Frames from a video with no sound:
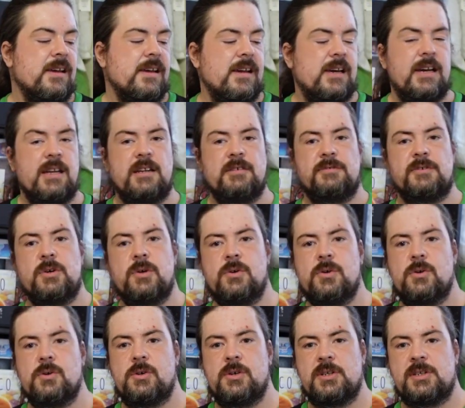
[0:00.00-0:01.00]
And of
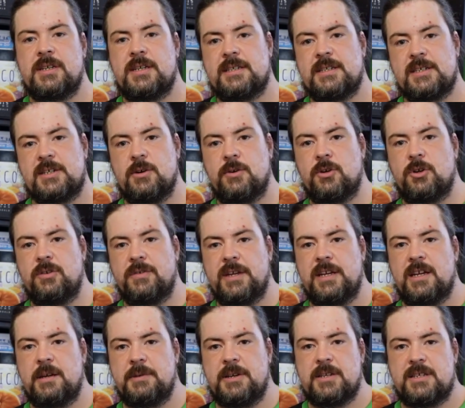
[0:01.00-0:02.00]
course, this is going over
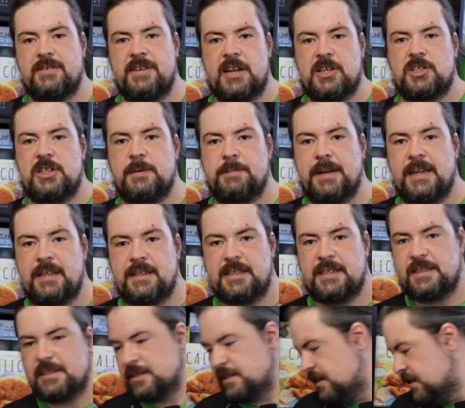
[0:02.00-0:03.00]
here because I've actually played
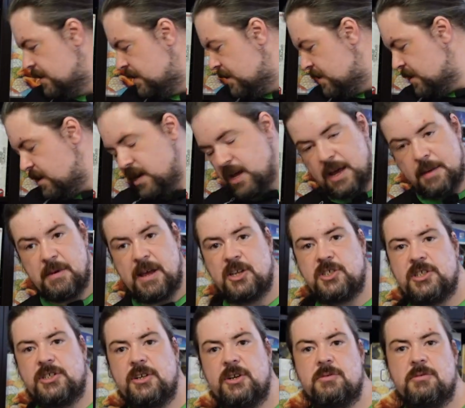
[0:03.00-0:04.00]
these.
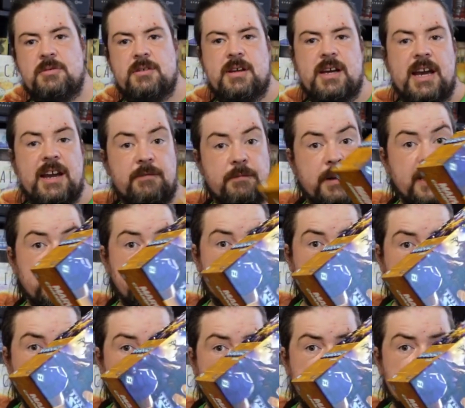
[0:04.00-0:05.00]
Actually no, I haven't played
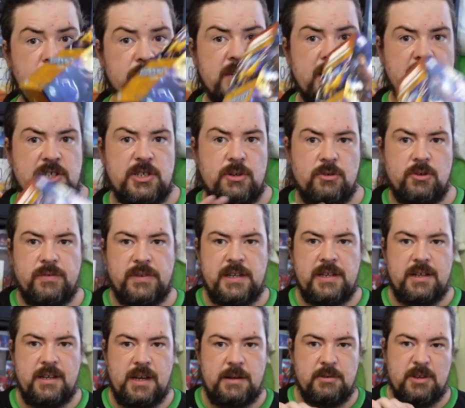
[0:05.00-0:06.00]
this one. This one's actually going over
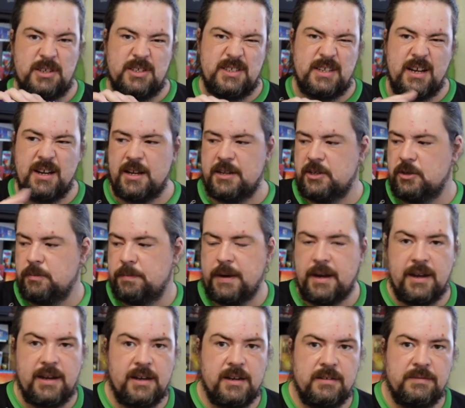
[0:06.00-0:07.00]
here. I'm going to start a new
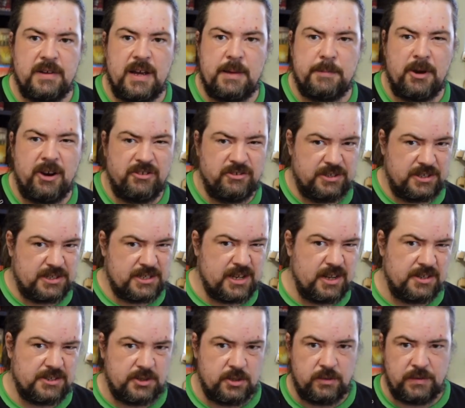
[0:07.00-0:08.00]
pile of Abhorrent
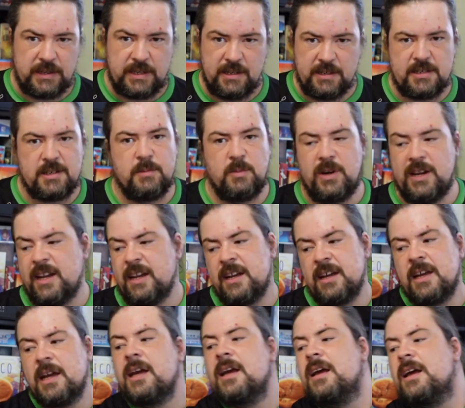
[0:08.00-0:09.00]
Disgust over here somewhere.
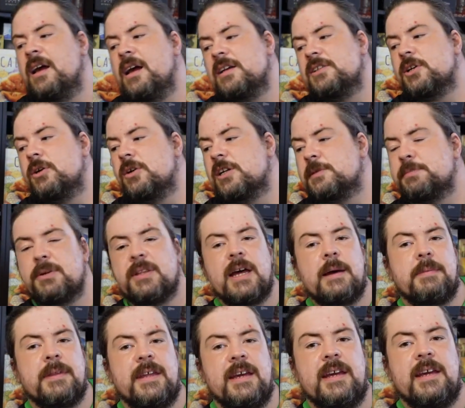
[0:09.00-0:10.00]
So let's put that
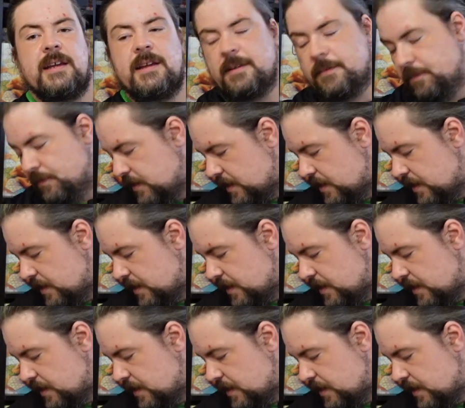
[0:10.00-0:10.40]
over there.